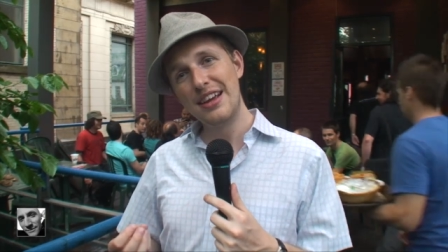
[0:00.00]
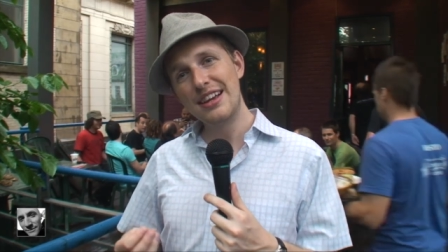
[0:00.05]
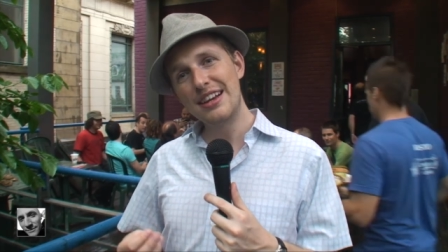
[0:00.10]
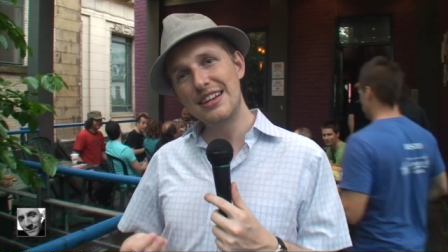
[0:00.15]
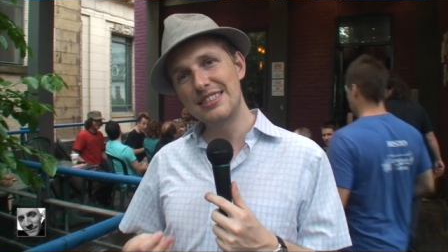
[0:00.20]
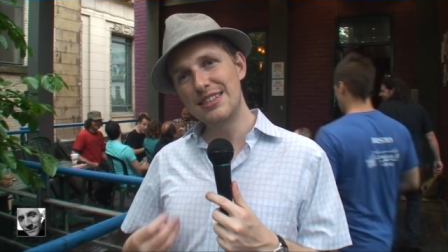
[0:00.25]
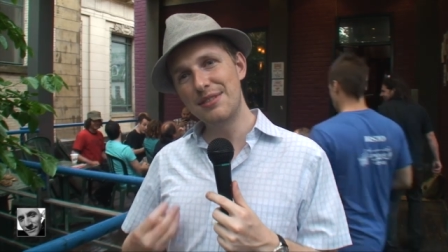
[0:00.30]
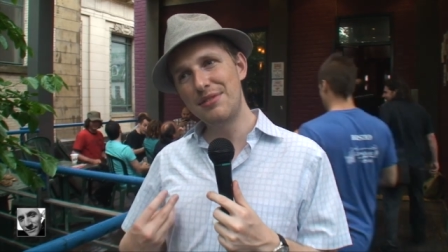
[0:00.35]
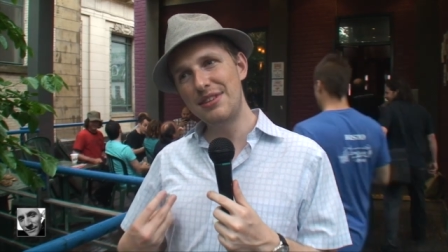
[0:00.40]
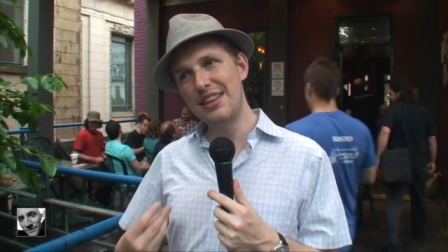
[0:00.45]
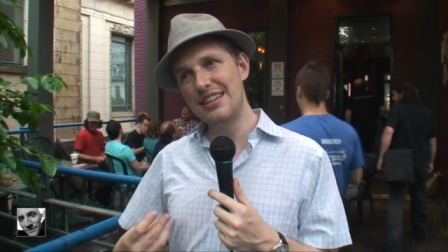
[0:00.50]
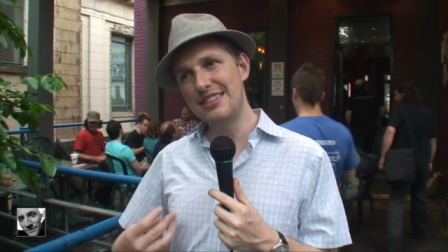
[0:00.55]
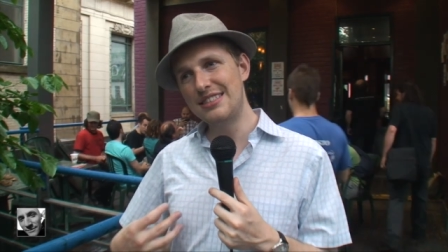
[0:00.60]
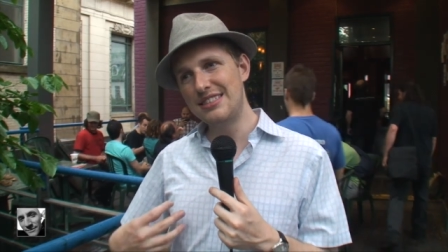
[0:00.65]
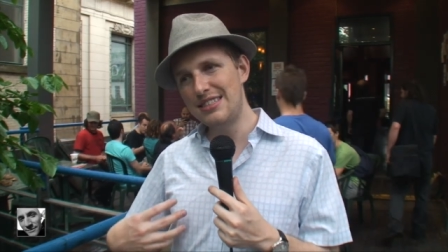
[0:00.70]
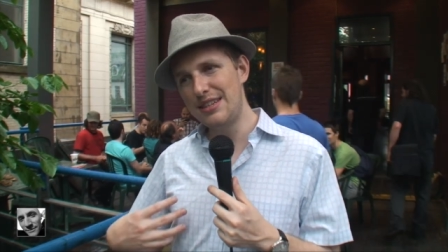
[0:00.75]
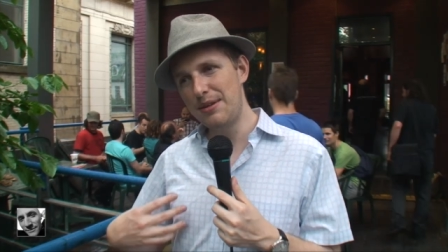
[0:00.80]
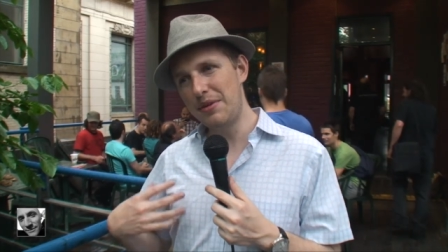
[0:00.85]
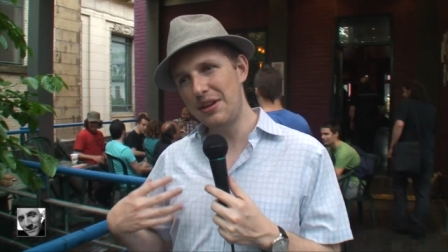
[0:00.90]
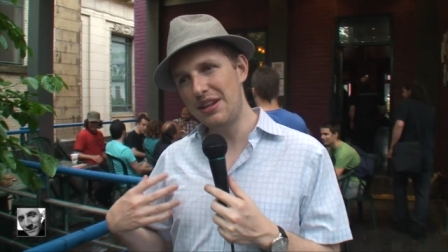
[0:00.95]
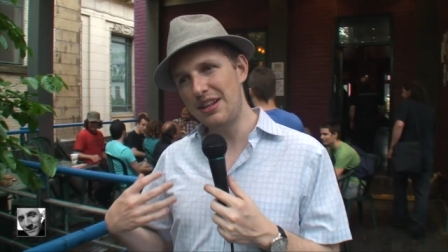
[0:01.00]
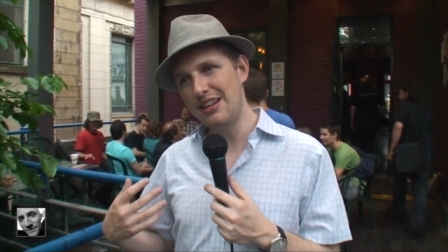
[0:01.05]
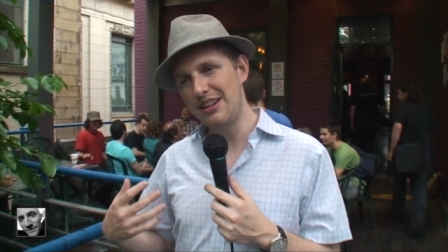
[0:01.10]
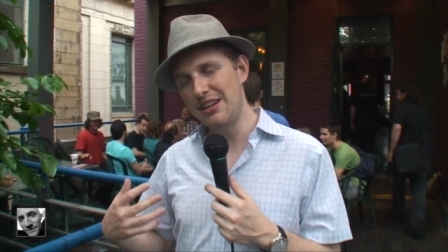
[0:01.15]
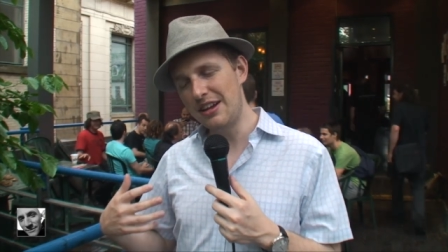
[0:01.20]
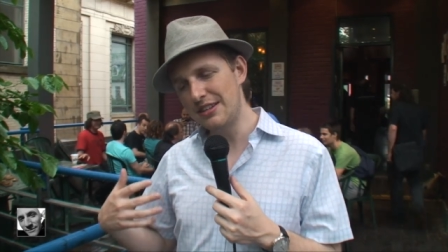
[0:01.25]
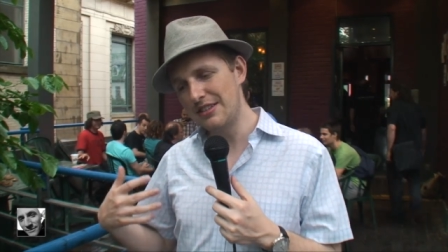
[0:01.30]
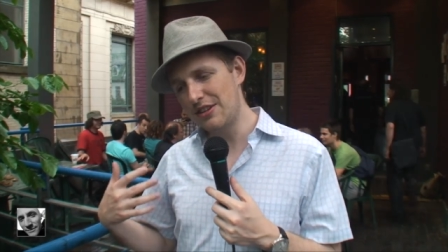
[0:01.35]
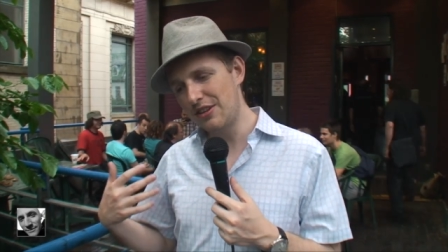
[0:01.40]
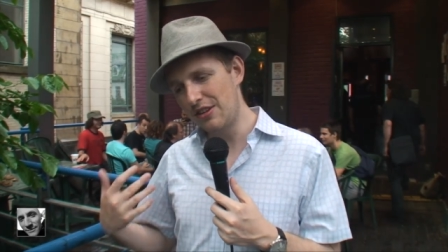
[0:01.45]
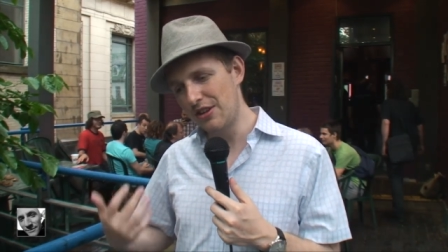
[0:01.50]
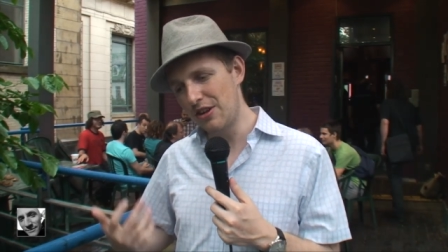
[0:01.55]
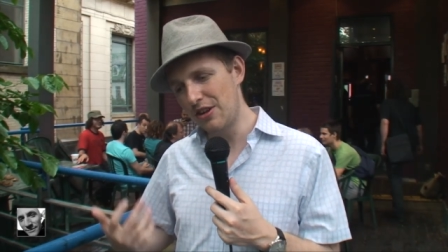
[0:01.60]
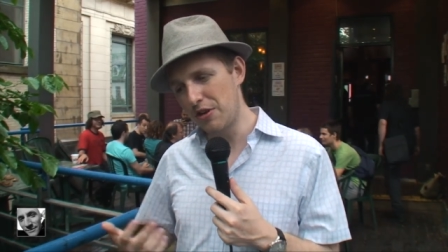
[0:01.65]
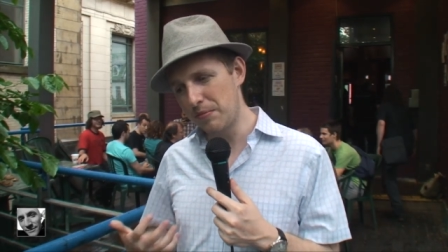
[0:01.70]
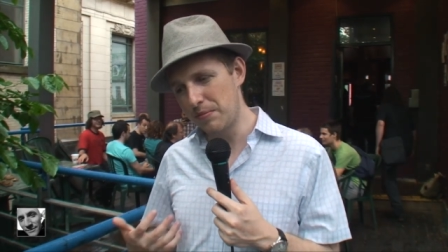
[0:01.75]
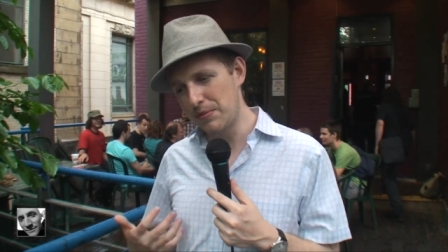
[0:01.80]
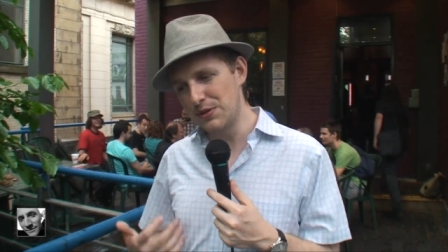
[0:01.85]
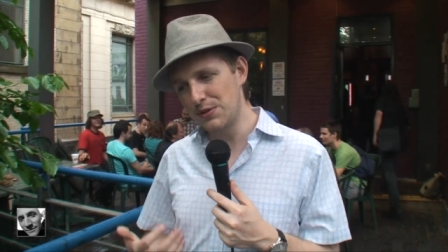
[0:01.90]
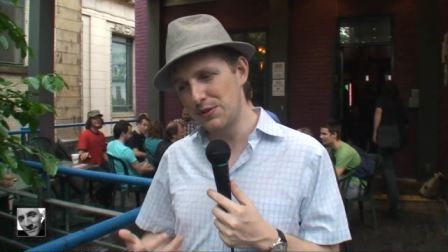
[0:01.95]
Because something that's typically lost in the
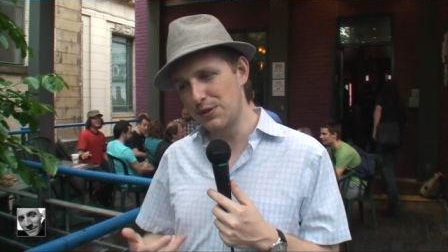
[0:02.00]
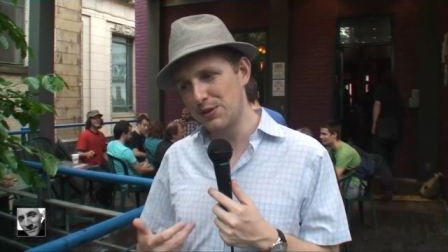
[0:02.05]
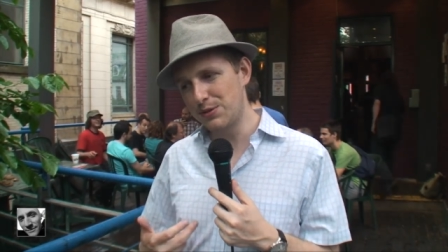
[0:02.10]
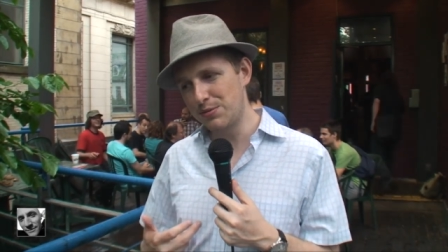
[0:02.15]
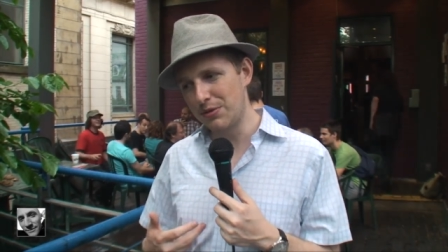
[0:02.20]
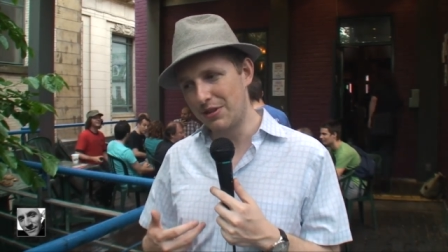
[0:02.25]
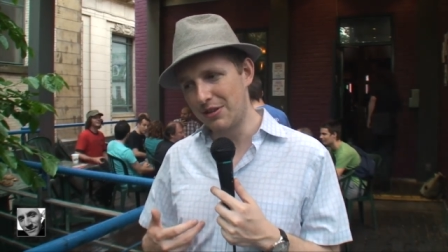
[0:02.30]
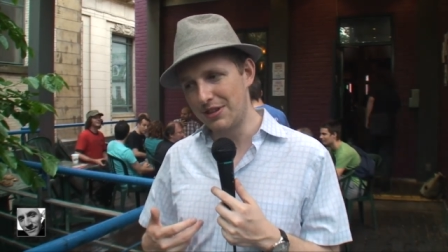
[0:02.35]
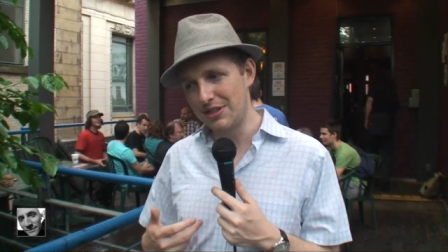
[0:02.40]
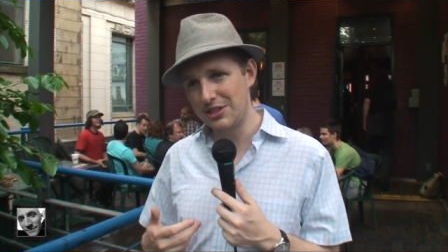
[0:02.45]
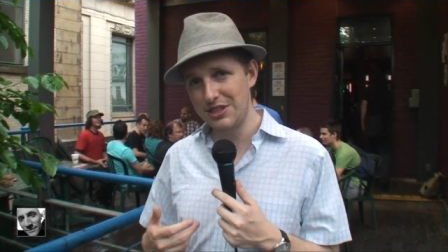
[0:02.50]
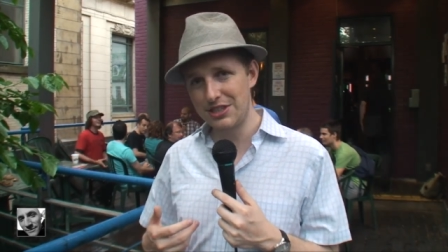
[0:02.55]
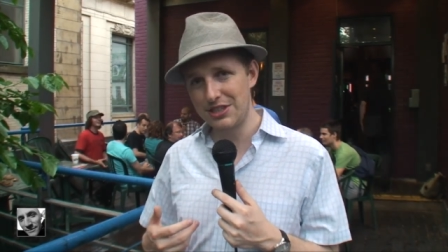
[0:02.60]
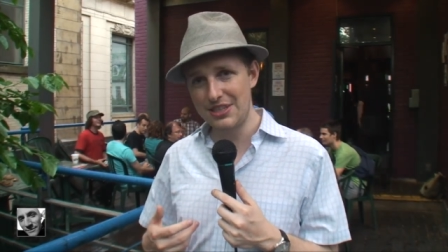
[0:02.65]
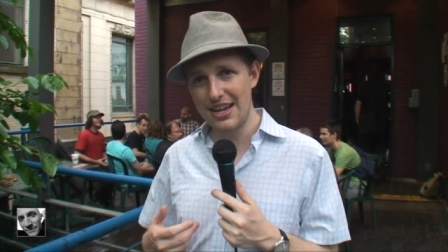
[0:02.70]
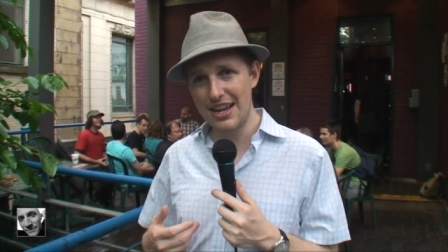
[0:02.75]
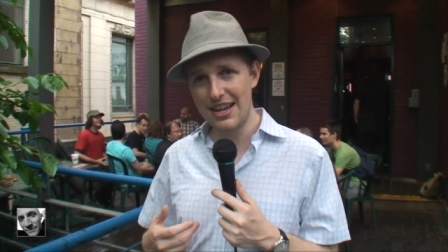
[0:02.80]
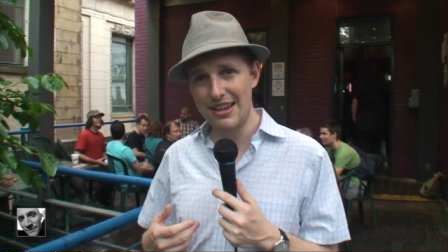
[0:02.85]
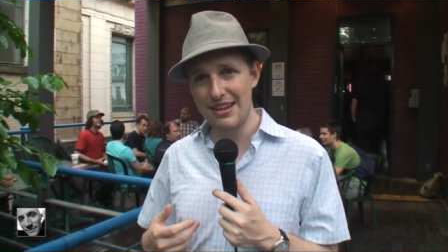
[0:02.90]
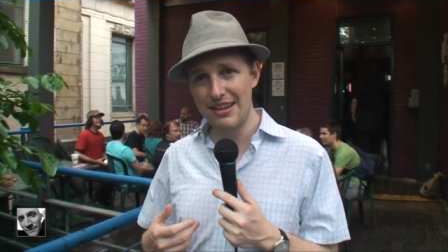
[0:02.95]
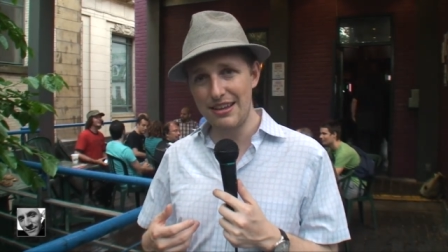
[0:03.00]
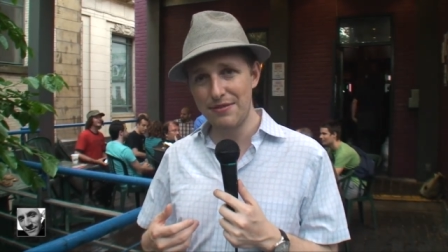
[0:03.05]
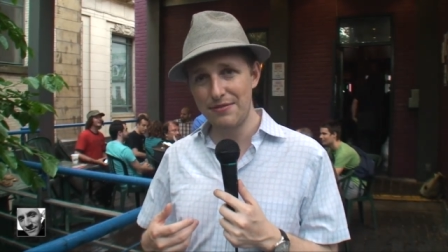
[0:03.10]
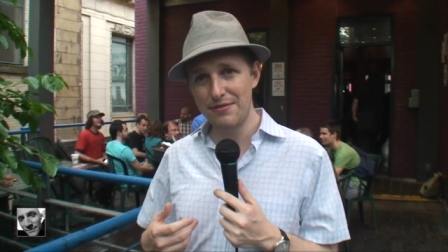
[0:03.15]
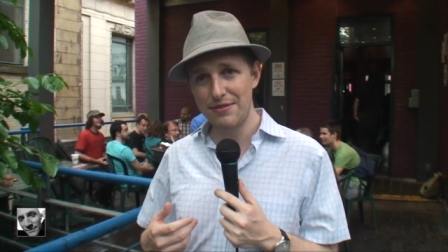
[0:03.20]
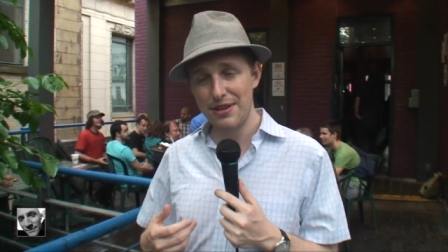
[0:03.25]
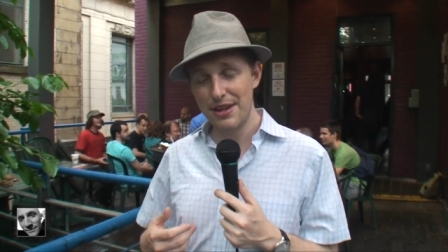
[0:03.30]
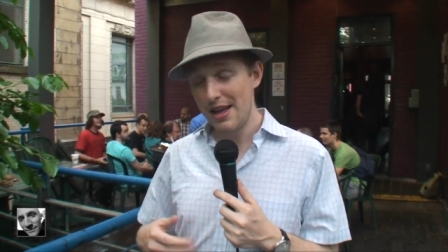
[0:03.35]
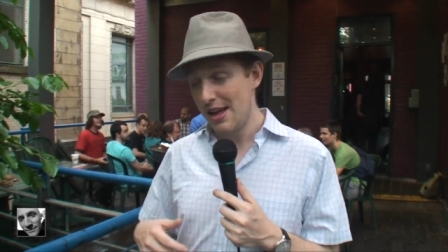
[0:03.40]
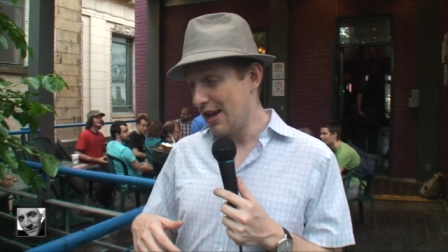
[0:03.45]
open source world is just the idea of